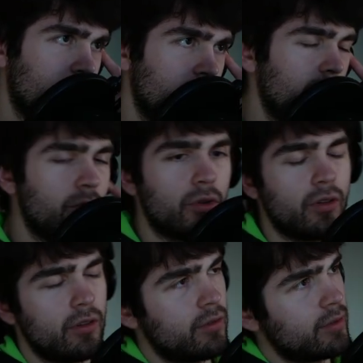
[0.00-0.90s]
think we're,
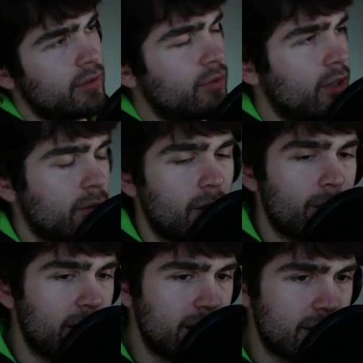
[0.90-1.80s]
fuck, my
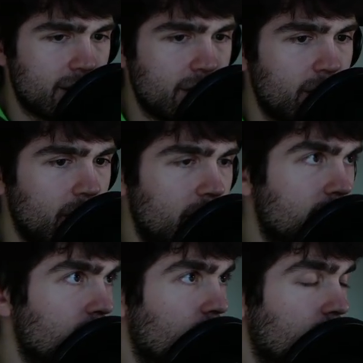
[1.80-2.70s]
mind is
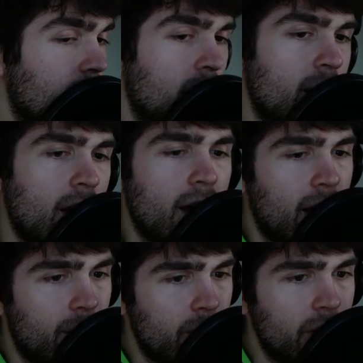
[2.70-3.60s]
cooked.
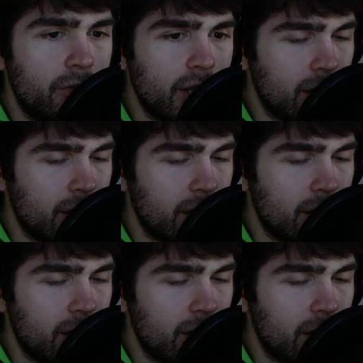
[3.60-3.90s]
The thing that